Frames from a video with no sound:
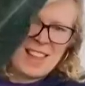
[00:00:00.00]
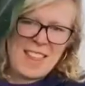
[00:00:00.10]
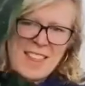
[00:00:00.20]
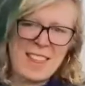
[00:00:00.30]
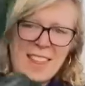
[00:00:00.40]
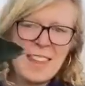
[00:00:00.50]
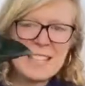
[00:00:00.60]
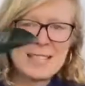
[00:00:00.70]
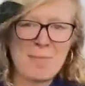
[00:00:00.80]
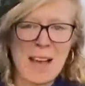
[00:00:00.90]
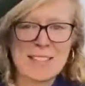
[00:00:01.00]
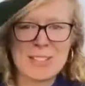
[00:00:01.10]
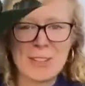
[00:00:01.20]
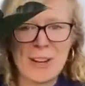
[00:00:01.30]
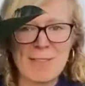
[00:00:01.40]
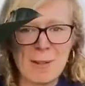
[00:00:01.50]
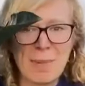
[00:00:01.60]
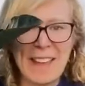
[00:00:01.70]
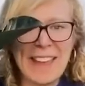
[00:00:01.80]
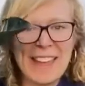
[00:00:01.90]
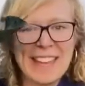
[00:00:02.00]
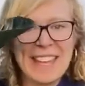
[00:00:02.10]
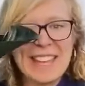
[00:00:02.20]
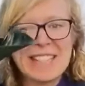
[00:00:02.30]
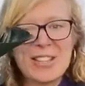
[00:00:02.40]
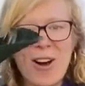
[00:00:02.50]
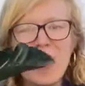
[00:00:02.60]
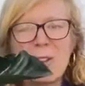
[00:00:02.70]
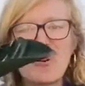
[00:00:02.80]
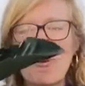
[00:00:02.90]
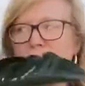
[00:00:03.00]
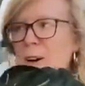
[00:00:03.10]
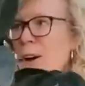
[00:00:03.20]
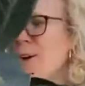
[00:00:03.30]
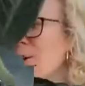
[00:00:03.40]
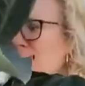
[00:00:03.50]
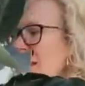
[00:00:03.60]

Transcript: this monster of a plant is called the Rojo